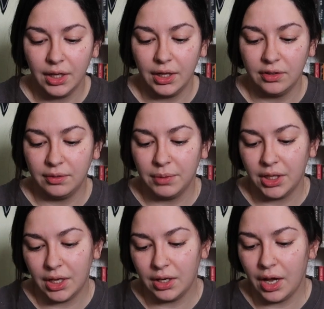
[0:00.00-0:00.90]

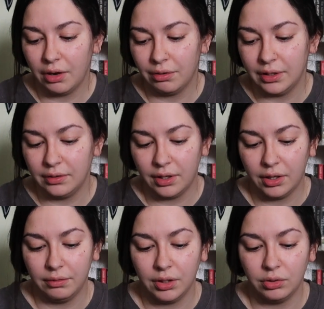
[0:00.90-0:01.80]
intimate, and harrowing
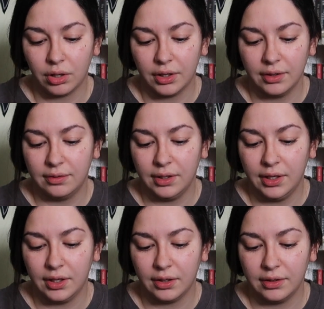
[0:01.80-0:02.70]
tale of the darkest
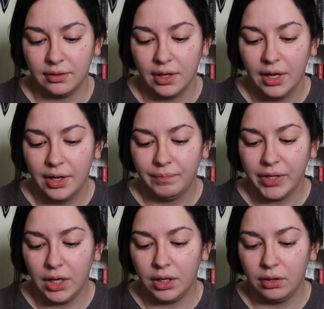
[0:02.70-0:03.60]
secrets
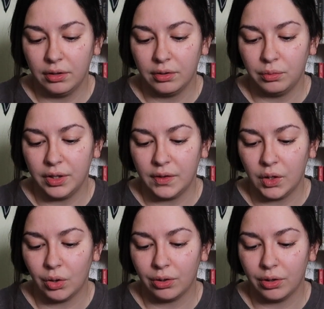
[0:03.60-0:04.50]
hidden within
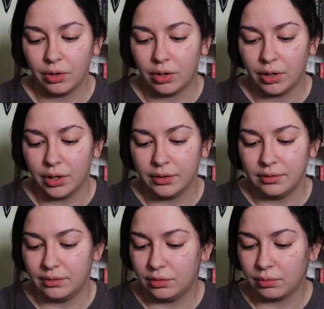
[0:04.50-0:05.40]
her
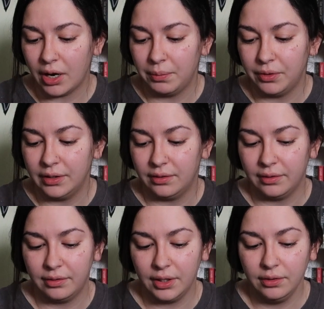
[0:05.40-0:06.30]
hard-scrabble
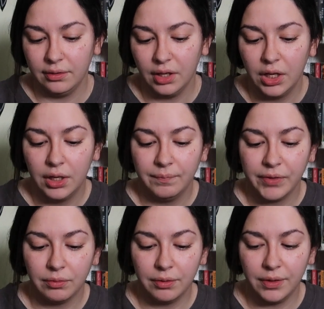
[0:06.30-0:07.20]
existence,
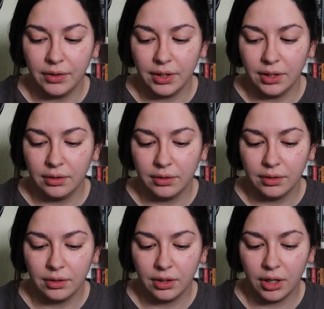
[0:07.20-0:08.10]
revealing
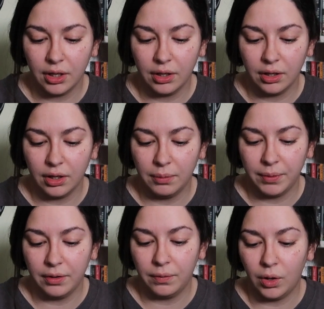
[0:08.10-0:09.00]

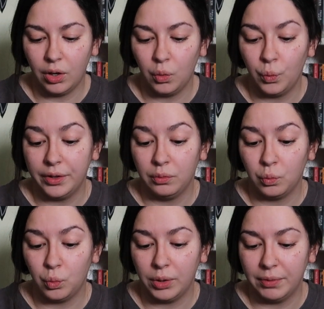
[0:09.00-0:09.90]
above all one
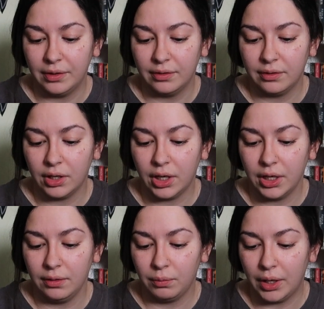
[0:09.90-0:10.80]
woman's
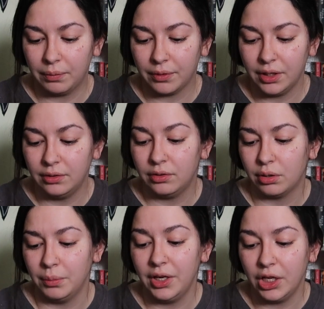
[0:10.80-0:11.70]
unwavering
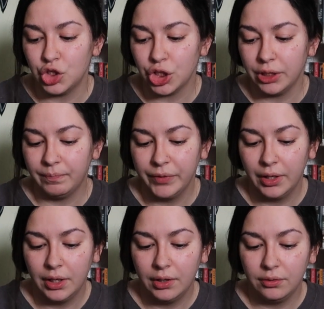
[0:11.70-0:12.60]
determination
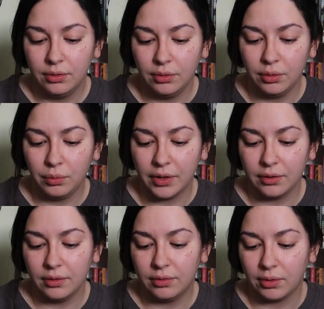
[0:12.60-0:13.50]
to weather
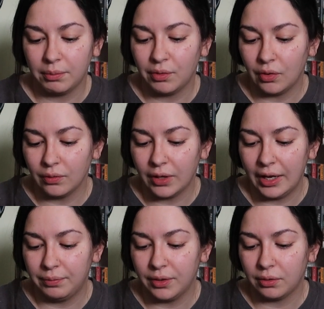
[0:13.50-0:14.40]
the storm of her
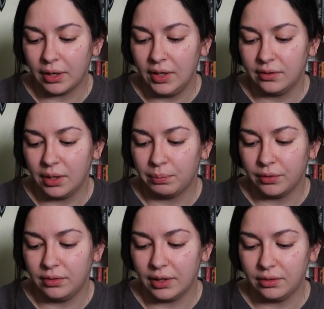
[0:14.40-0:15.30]
life with grace and
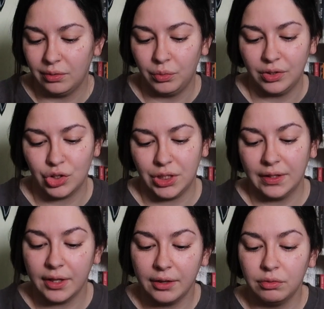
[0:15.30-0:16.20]
protect the one she
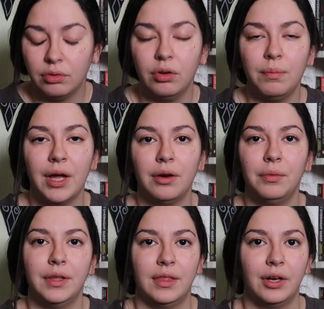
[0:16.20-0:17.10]
loves, no matter
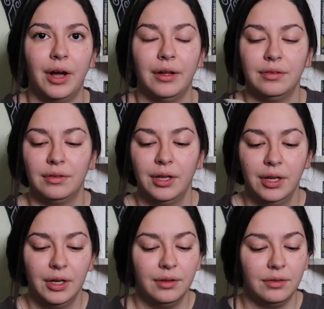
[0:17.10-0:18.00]
what the cost.
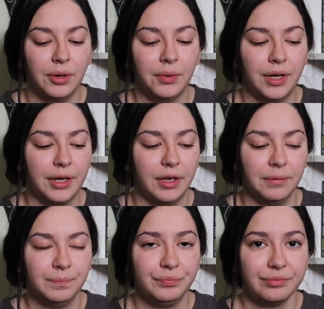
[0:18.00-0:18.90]

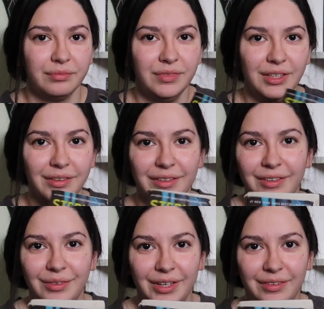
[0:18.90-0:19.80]
So
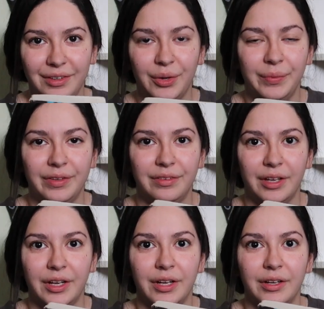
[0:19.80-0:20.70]
this one I saw was
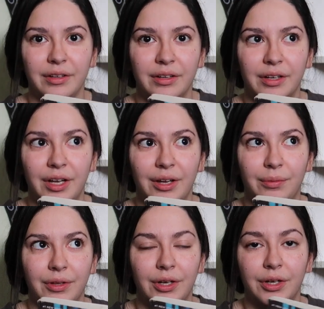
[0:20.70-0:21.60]
a
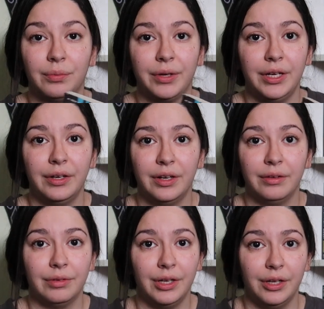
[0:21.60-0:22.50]
really good read
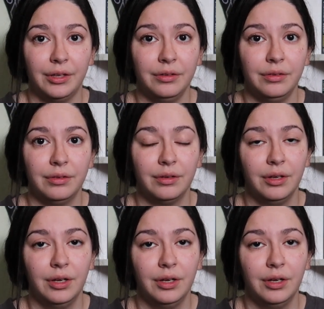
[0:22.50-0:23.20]
of his.